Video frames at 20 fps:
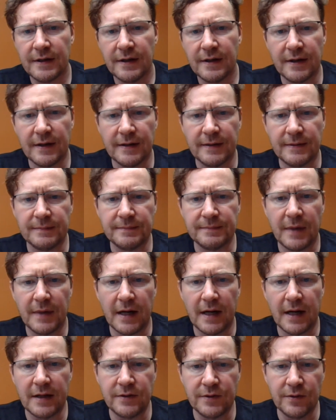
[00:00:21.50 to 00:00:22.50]

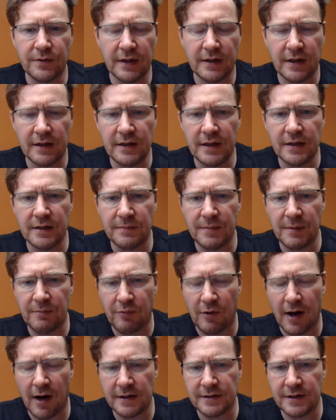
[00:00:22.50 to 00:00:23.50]
I do think they need to be
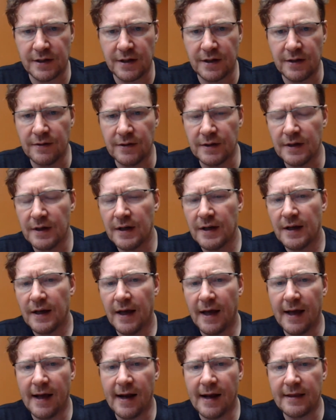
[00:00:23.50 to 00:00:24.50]
prosecuted.
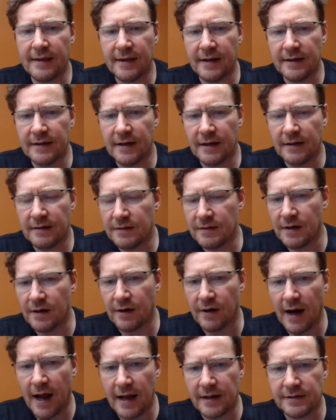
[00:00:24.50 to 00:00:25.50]
And I think that
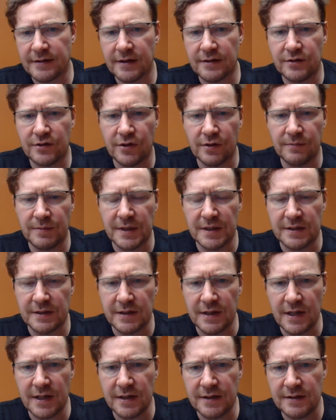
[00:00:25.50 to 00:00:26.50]
their assets should be
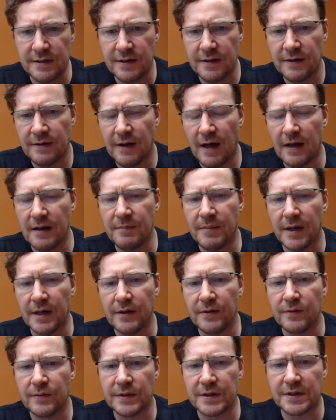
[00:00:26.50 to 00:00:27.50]
seized. Anybody
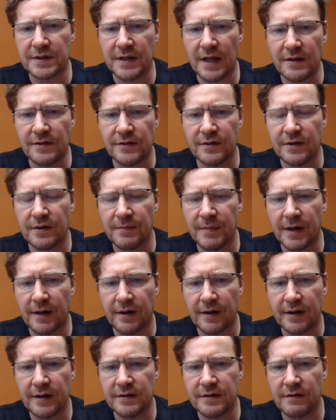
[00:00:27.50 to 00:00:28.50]
who has censored
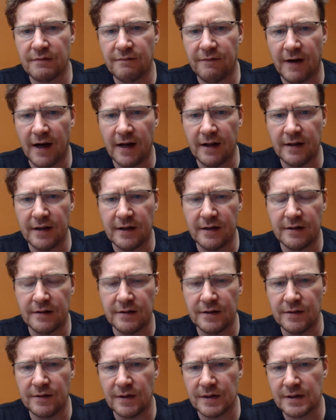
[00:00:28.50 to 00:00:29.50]
Americans and violated
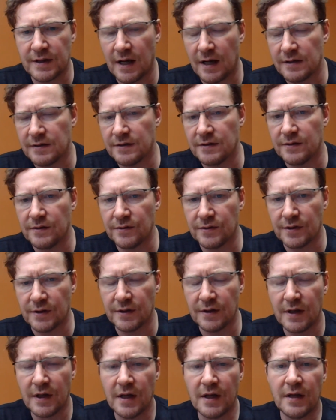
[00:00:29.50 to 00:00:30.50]
the U.S.
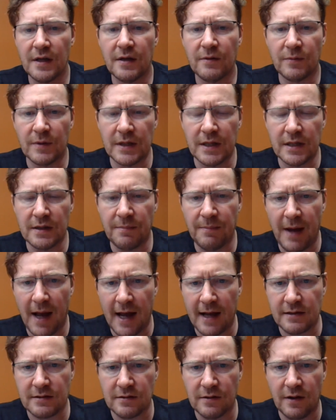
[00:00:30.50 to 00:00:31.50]
Constitution, we need to
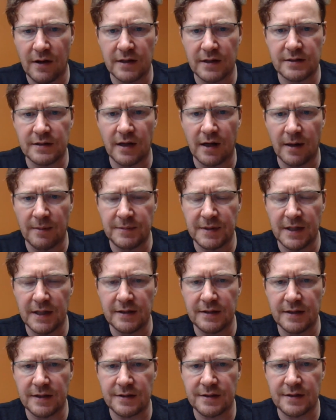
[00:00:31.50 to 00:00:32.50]
pass laws to
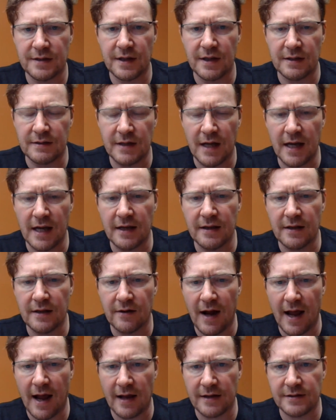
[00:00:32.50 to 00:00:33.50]
update this and take
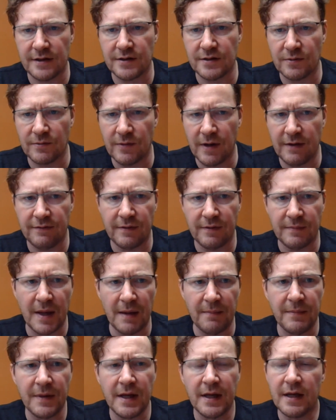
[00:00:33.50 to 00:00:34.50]
their assets away from
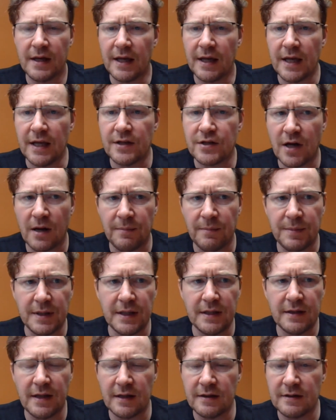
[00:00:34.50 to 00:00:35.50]
them. Each
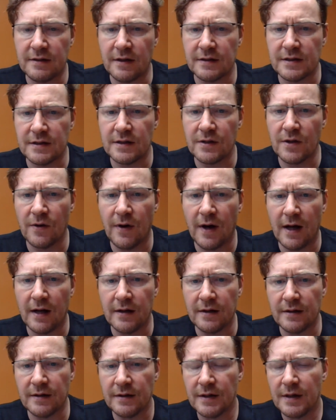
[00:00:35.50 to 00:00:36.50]
company that doesn't know how
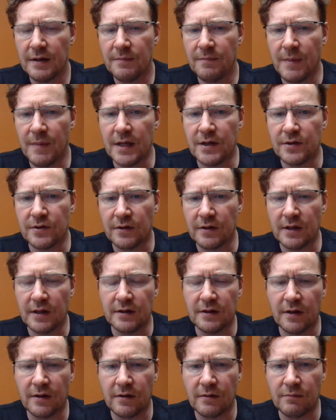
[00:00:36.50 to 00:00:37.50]
to make sure
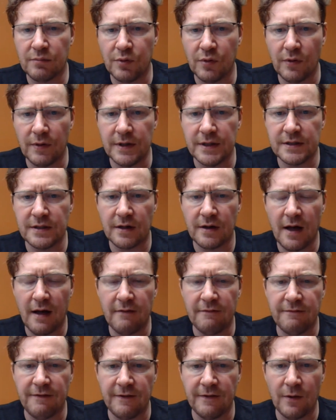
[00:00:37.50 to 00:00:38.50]
that their employees are
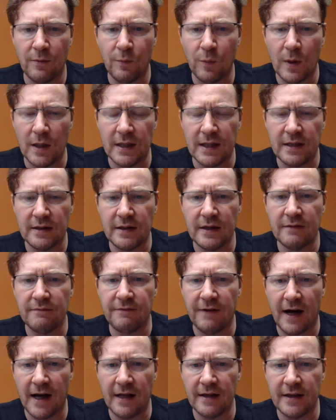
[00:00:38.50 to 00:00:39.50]
not willingly
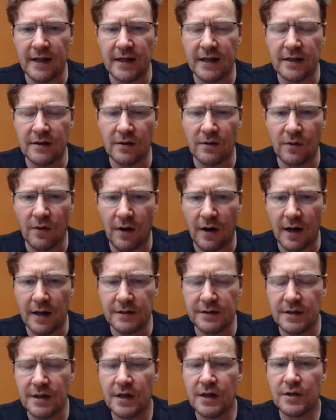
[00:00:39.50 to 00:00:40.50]
violating the
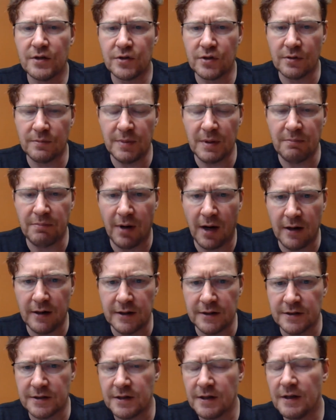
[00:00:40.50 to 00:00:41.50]
laws should be
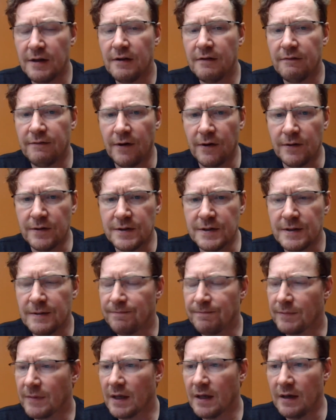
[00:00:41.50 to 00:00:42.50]
punished. Folks,
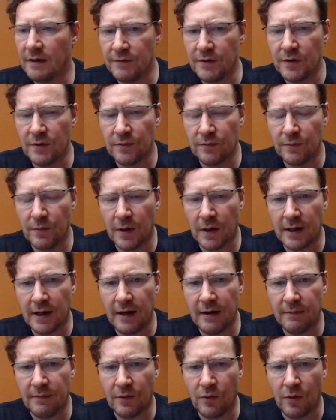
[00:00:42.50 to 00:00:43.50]
if you work
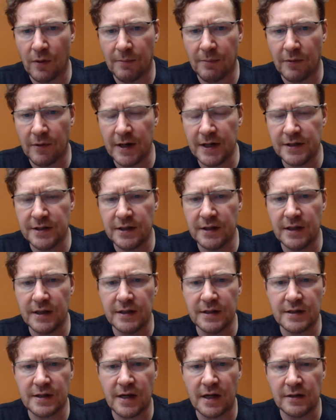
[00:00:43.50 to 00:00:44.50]
at a corporation
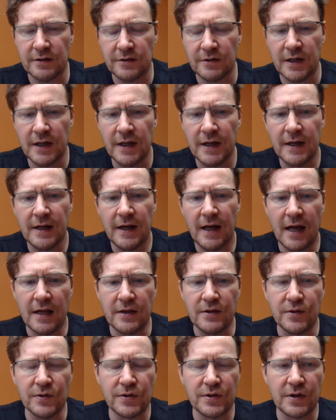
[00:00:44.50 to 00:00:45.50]
in this country
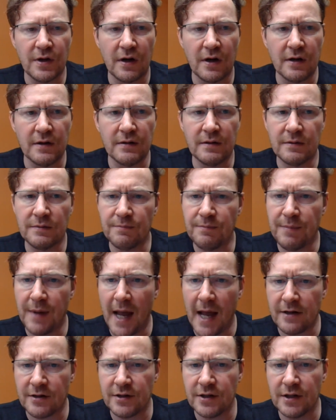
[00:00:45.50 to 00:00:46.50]
and you start
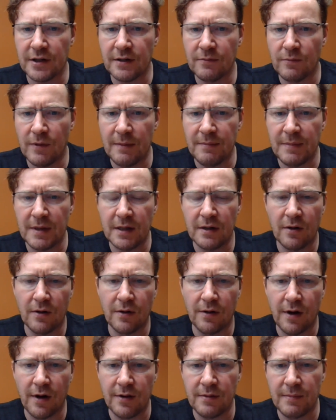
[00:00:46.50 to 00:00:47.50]
bashing women
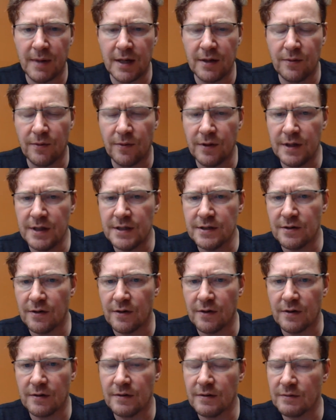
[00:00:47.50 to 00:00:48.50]
or other minorities
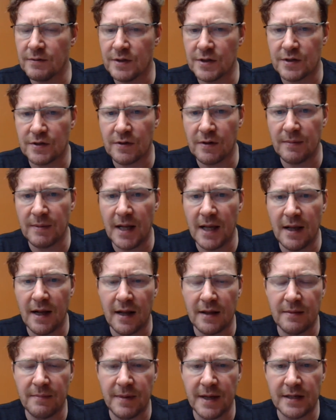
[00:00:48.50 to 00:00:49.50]
or discriminate
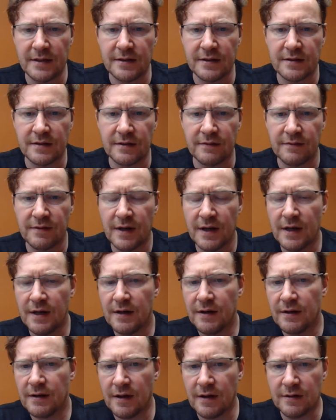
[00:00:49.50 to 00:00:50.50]
on the basis of
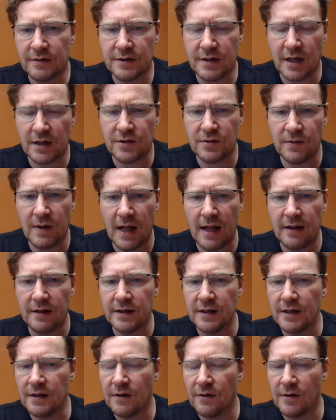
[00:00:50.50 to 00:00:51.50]
their
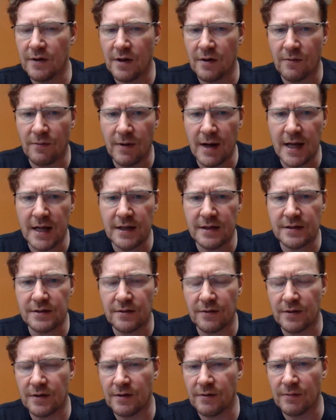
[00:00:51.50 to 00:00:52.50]
sexuality or their
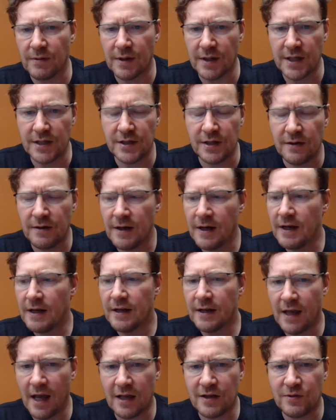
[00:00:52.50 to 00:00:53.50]
race or their religion,
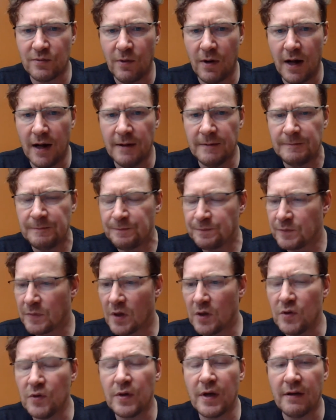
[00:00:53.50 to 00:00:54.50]
guess what?
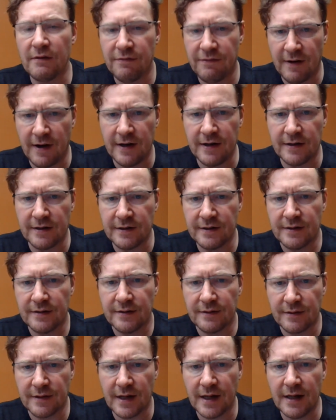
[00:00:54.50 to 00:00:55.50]
You get fired,
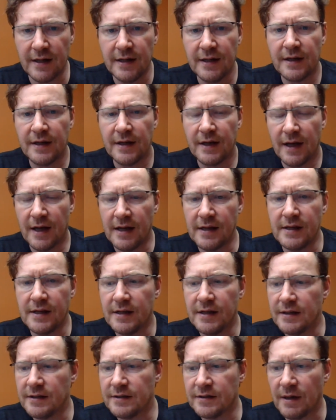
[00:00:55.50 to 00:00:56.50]
okay? And
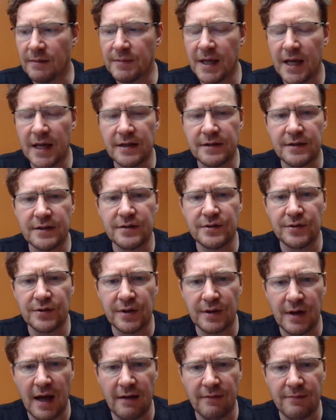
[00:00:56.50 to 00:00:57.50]
then in some cases, you
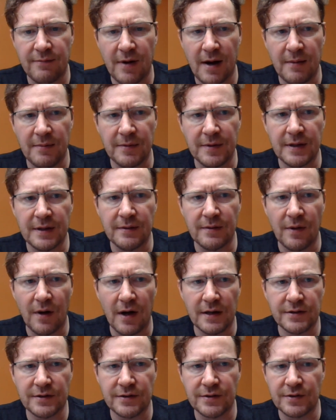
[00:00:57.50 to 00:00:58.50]
can have probably
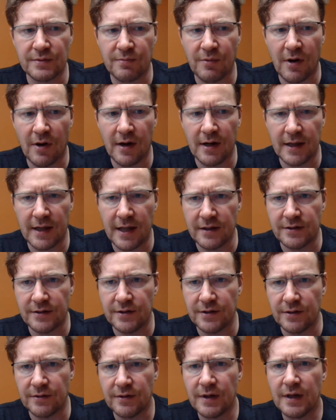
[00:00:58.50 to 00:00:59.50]
lawsuits brought
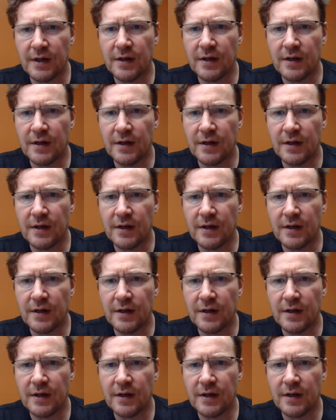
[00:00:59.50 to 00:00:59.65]
against you.